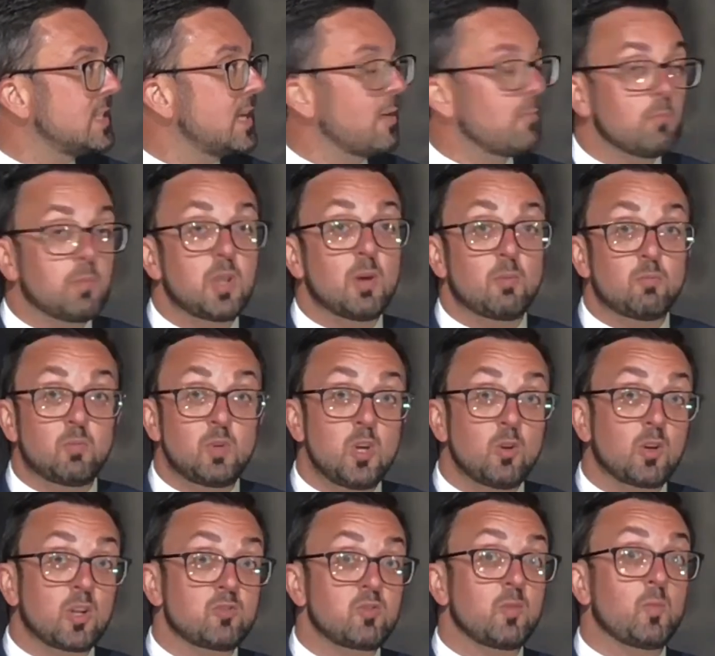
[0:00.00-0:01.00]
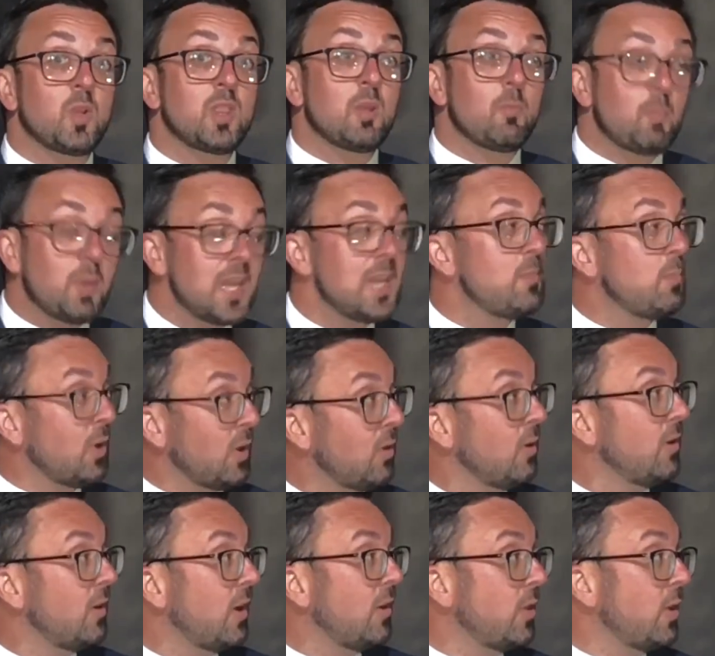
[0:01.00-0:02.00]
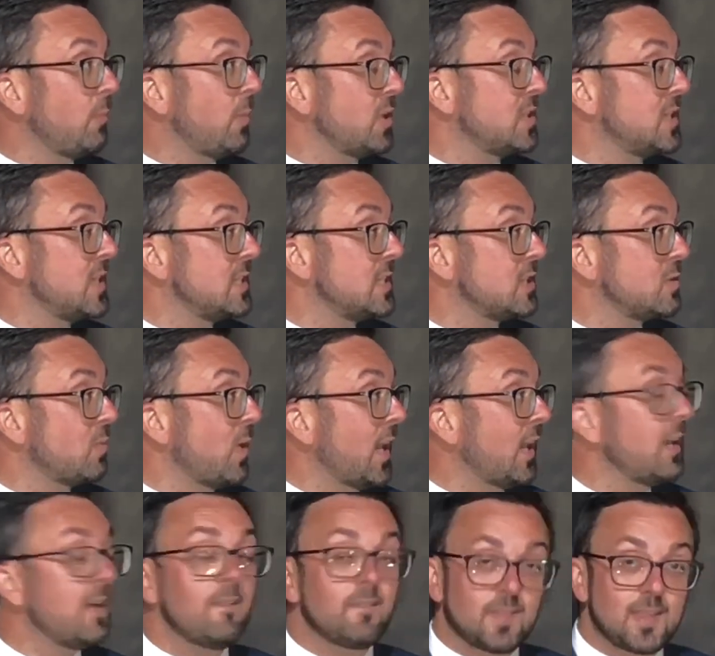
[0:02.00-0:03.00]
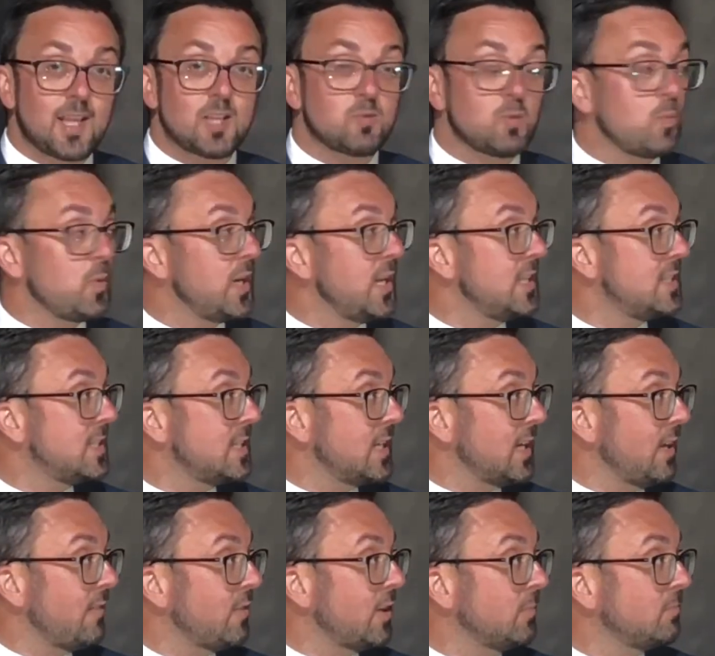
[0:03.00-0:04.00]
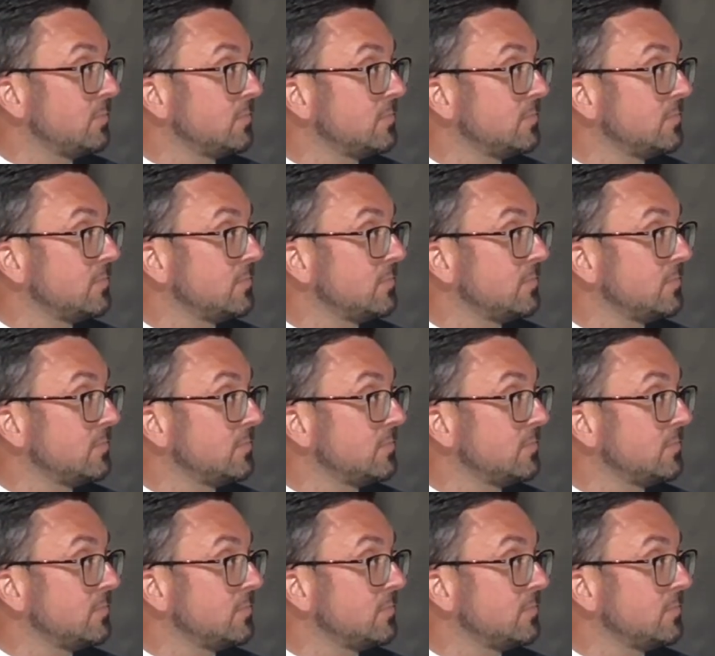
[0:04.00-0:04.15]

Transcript: and the new contract with the people on the buses as well. That's what we need to deliver.